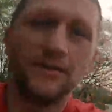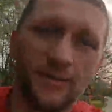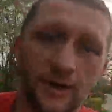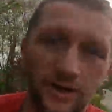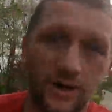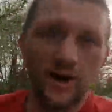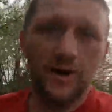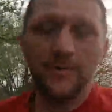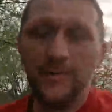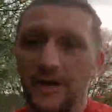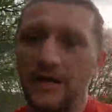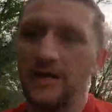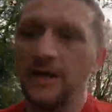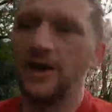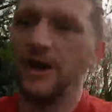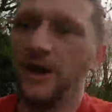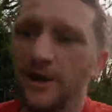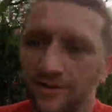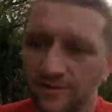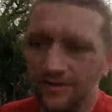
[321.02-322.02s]
the Garmin
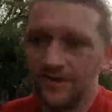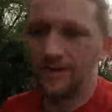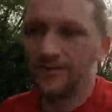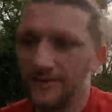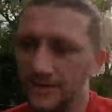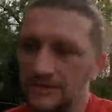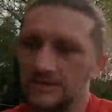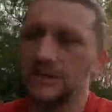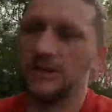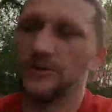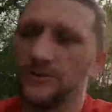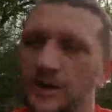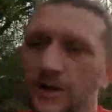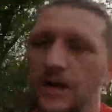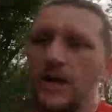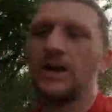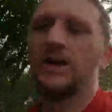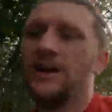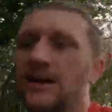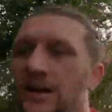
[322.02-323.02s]
5 years old,
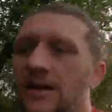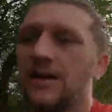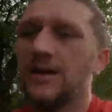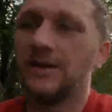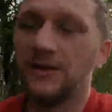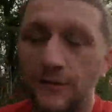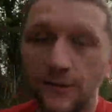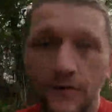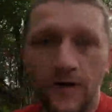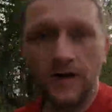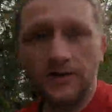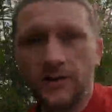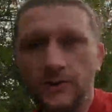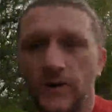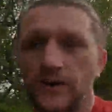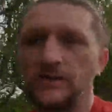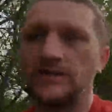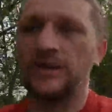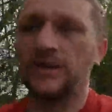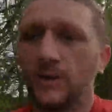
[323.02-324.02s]
is
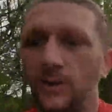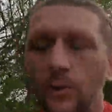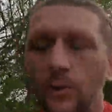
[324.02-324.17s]
fluctuating